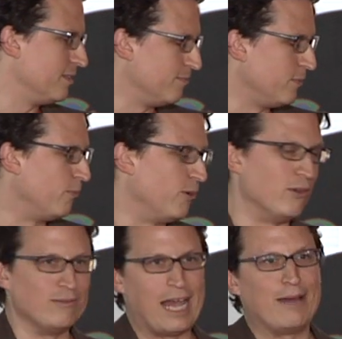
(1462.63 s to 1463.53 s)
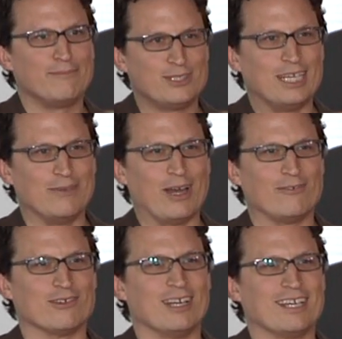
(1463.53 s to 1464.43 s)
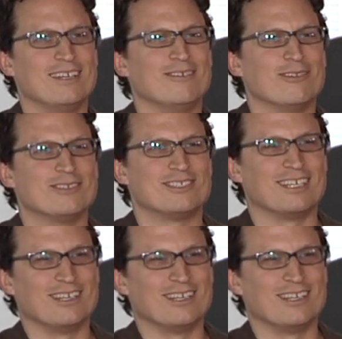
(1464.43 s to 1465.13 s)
mobile app team, after I got done with this thing,